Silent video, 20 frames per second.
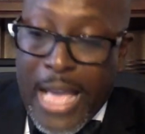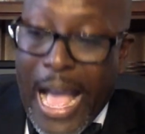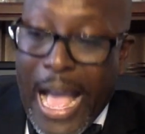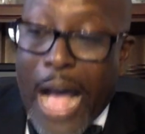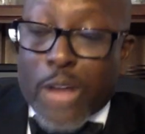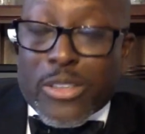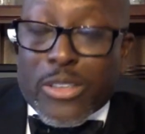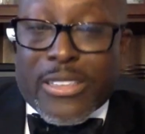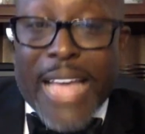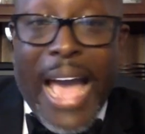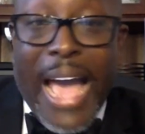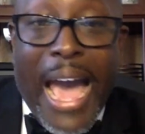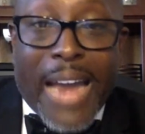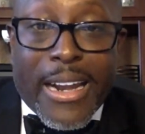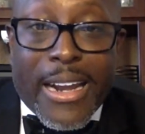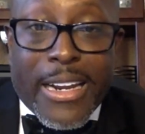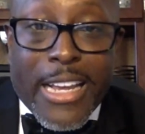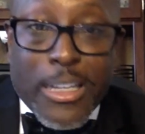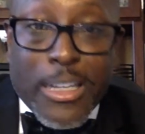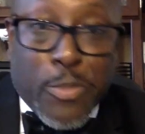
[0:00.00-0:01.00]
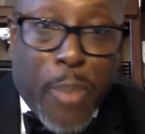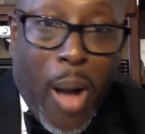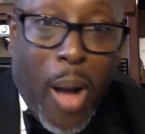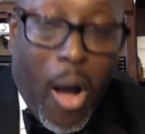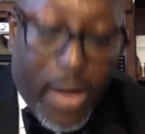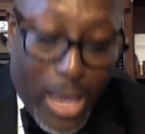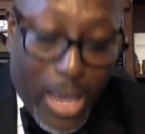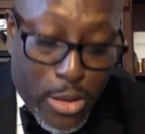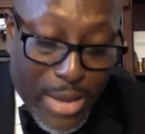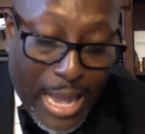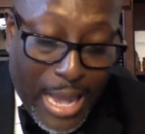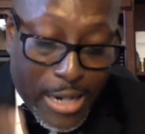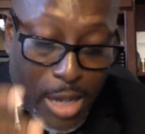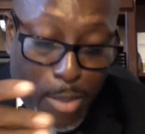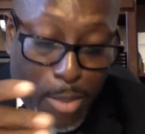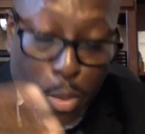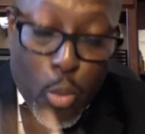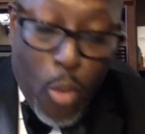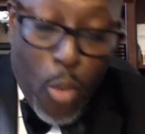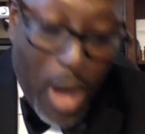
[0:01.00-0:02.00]
outside of this ball game, you got
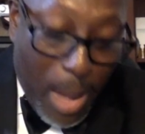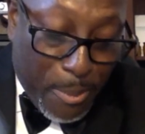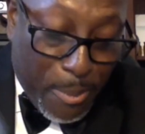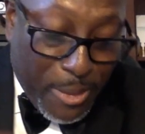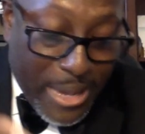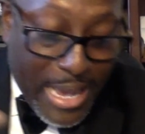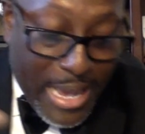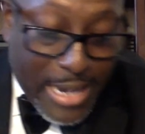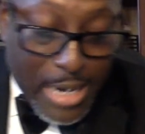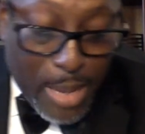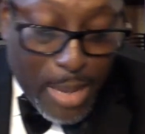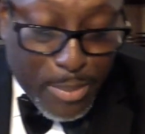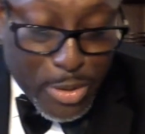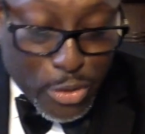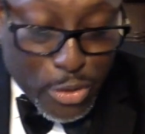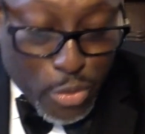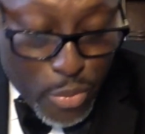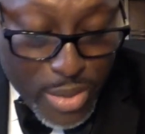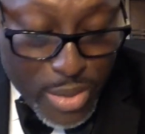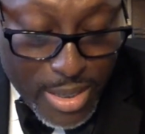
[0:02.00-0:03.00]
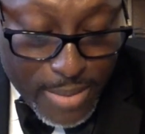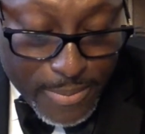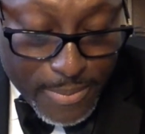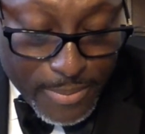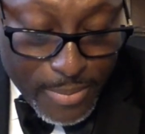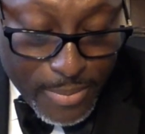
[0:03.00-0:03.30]
number one playing number three.